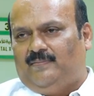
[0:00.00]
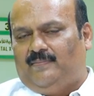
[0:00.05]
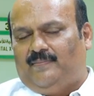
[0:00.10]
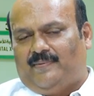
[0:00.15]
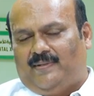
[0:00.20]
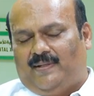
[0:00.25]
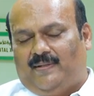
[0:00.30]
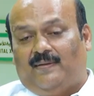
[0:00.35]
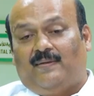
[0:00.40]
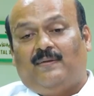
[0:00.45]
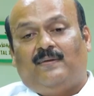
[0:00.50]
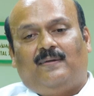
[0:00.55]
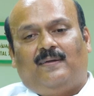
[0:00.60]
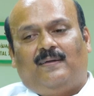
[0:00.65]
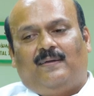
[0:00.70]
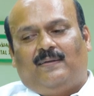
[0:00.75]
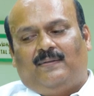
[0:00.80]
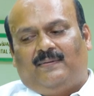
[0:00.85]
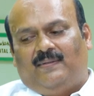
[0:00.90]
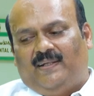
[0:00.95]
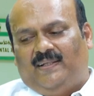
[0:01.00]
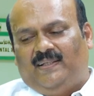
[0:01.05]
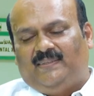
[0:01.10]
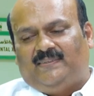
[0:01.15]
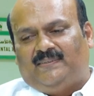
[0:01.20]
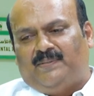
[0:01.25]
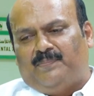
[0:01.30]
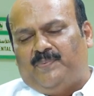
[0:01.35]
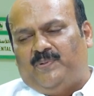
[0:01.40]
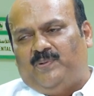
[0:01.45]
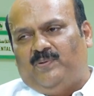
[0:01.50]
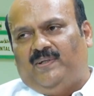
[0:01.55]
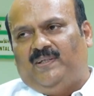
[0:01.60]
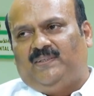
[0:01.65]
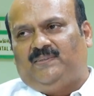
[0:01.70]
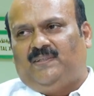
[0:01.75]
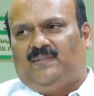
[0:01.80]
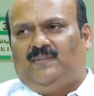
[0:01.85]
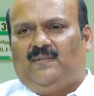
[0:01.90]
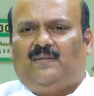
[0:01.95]
Okay, there is some
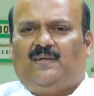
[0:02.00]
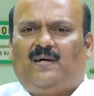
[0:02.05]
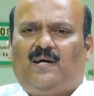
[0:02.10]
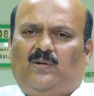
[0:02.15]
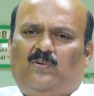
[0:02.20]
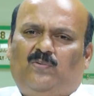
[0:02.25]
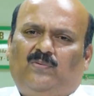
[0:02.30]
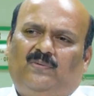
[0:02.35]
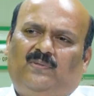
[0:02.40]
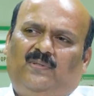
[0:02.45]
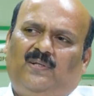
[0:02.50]
duration around